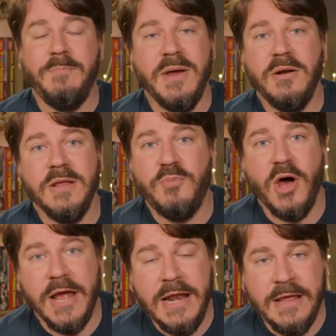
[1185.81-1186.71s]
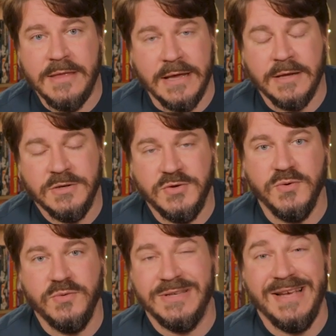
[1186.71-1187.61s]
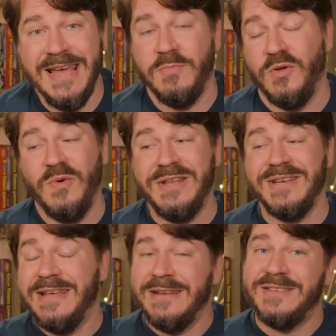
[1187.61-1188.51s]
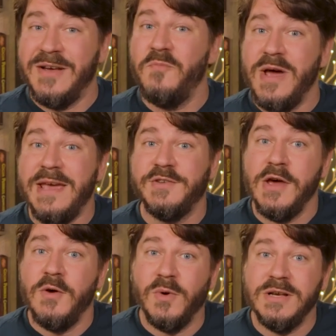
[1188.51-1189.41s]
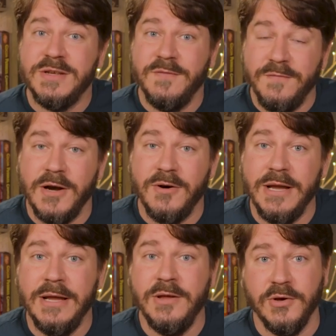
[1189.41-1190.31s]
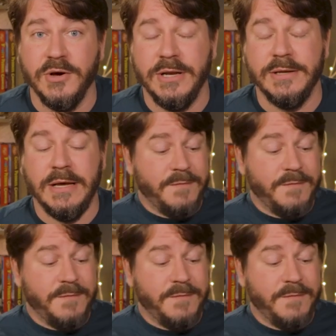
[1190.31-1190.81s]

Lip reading: It barely brought anything to the table, which in some ways was very good.